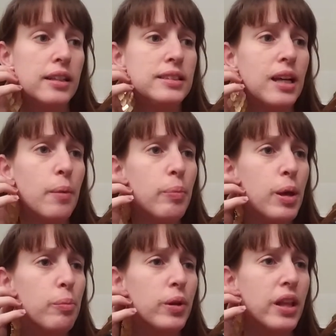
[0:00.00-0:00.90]
Some
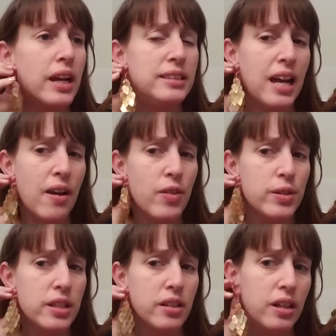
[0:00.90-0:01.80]
people like to have
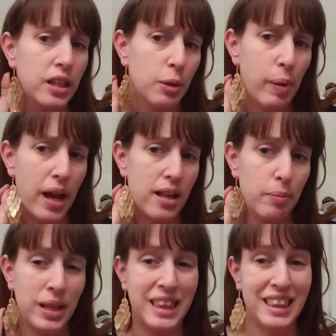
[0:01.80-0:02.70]
those little clear
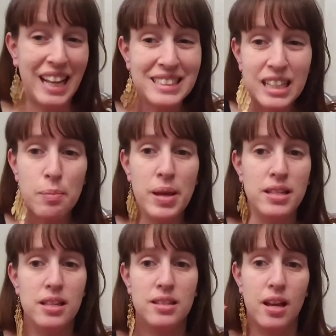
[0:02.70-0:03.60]
plastic
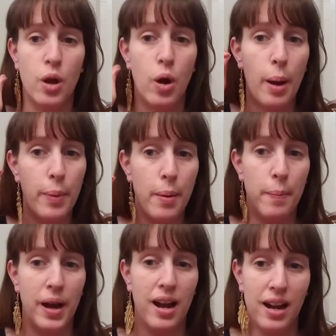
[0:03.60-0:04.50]
pieces that go up and
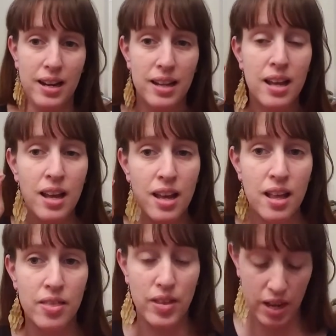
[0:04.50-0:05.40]
behind
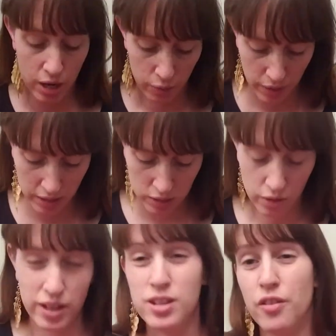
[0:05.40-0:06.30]
the earrings so
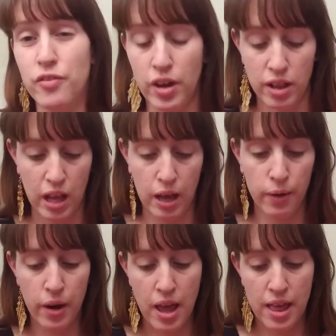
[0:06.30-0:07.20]
they don't fall
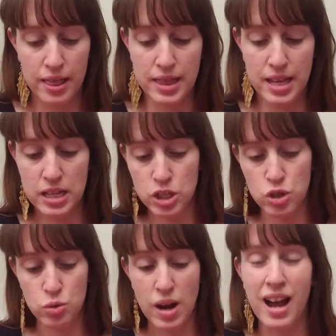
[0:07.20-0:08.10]
out. These
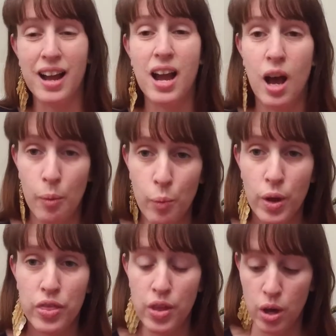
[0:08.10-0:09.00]
do not come
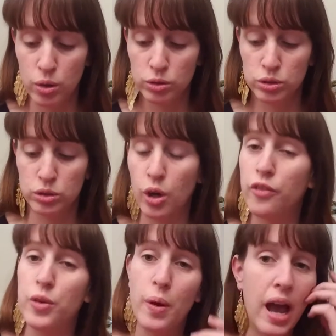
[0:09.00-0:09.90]
with those, so
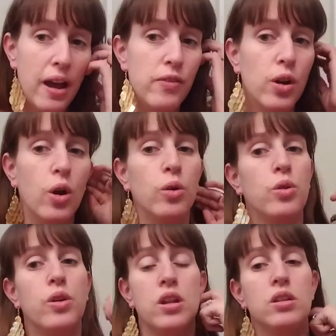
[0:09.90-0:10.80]
if you have your own, you
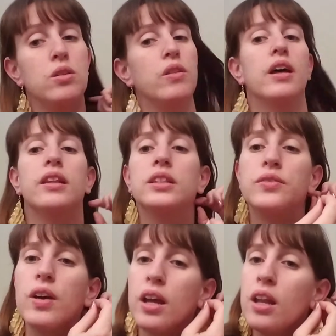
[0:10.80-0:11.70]
can do that. That's
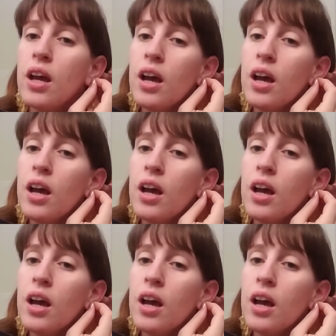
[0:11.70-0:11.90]
fine.